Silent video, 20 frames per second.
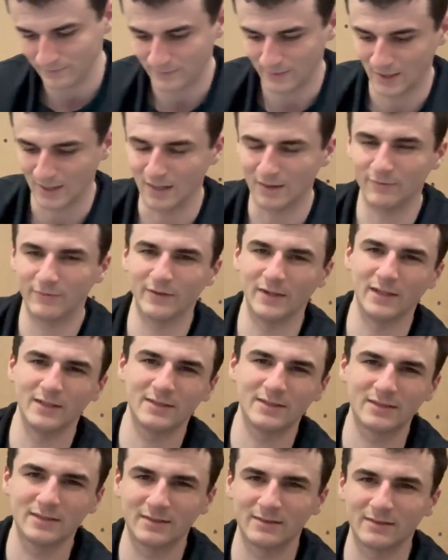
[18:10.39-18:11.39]

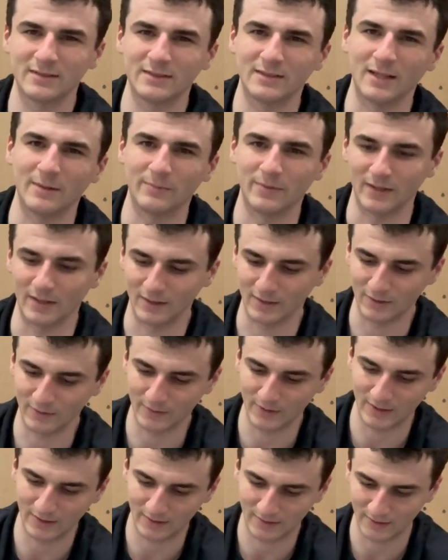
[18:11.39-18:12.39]
confidence stepping into
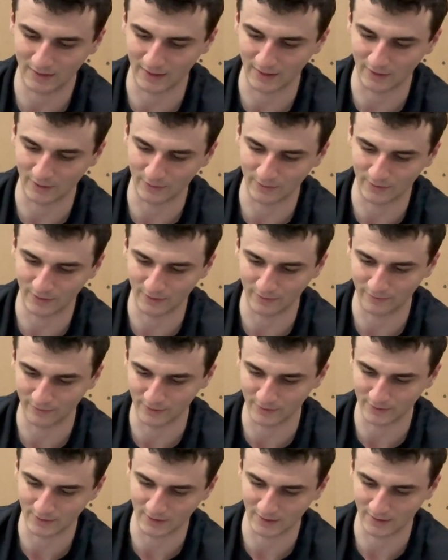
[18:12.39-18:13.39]
it, like knowing your
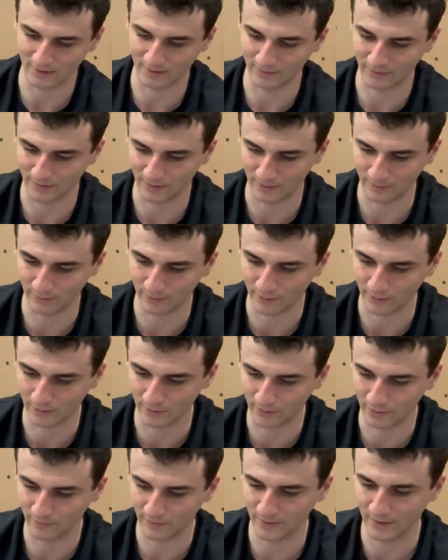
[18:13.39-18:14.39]
foot's not going to really
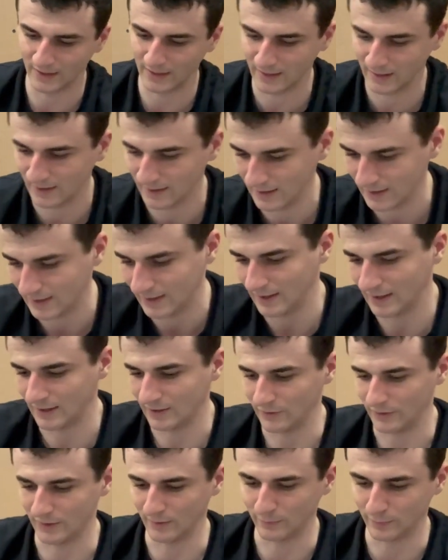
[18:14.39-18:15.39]
roll over that, and
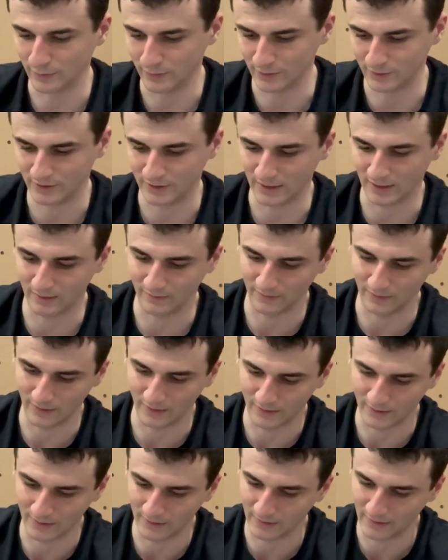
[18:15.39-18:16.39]
you can push down really
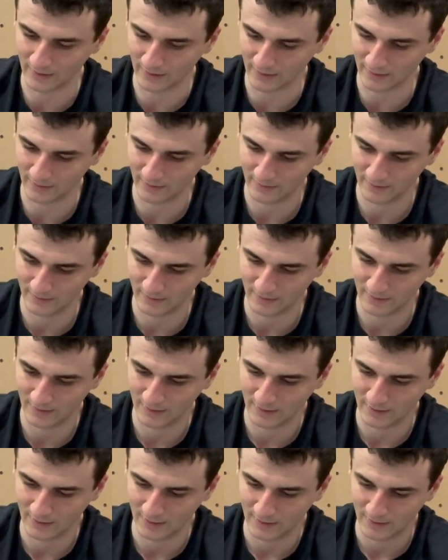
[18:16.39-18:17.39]
hard there.
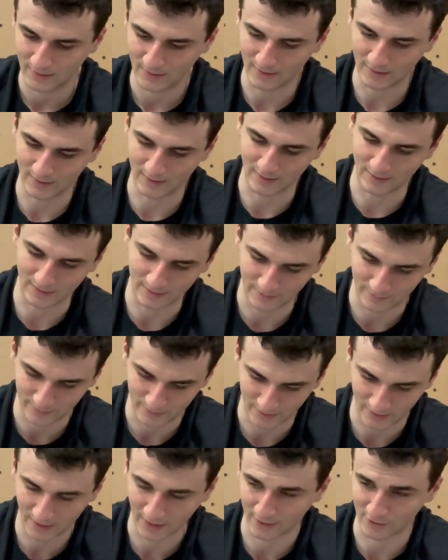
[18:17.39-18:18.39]

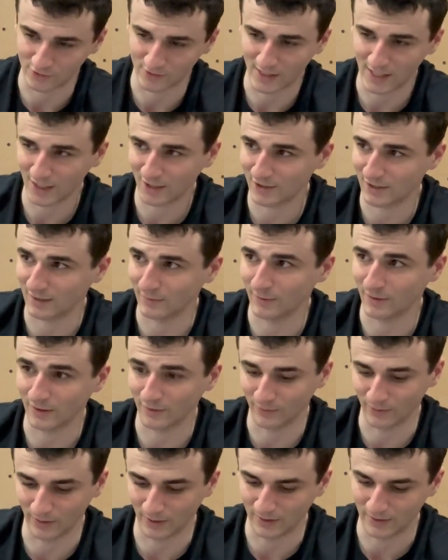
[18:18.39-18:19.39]
But yeah, traction, I'm on a
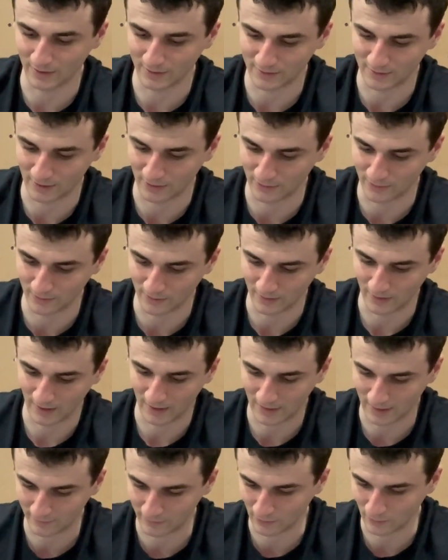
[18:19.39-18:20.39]
really dusty court. I
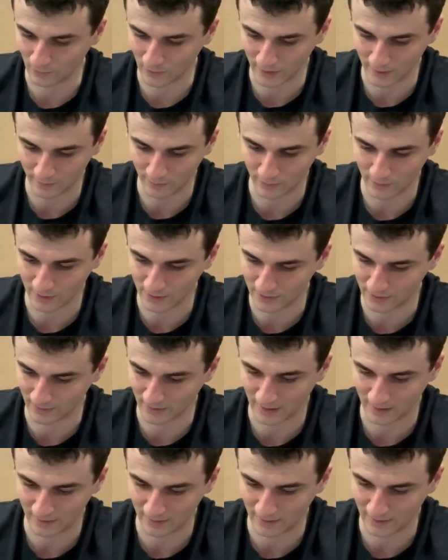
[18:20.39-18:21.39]
didn't have to wipe once or
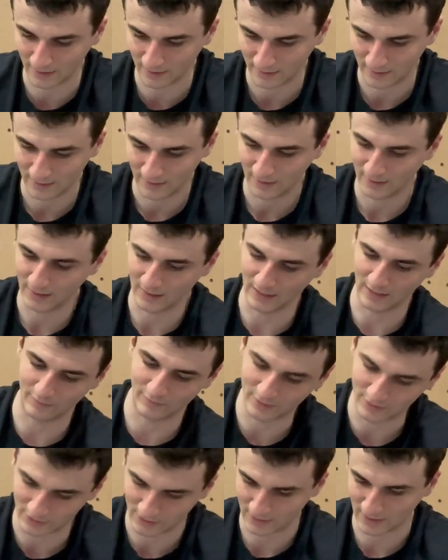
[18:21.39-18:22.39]
anything. And
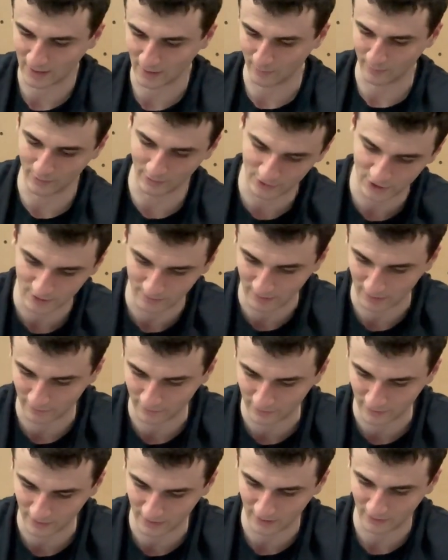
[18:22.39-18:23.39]
even just now pushing my
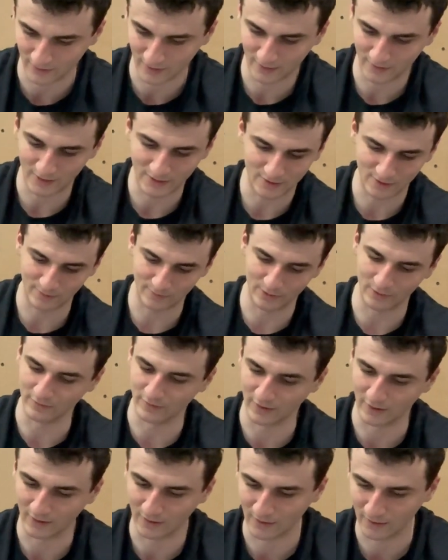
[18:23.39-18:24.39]
foot in the ground, these don't move
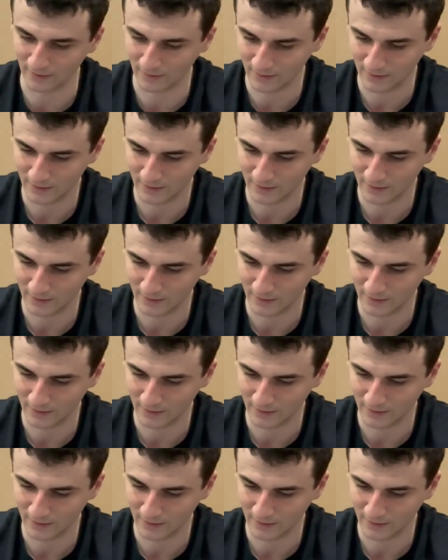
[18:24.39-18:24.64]
at all.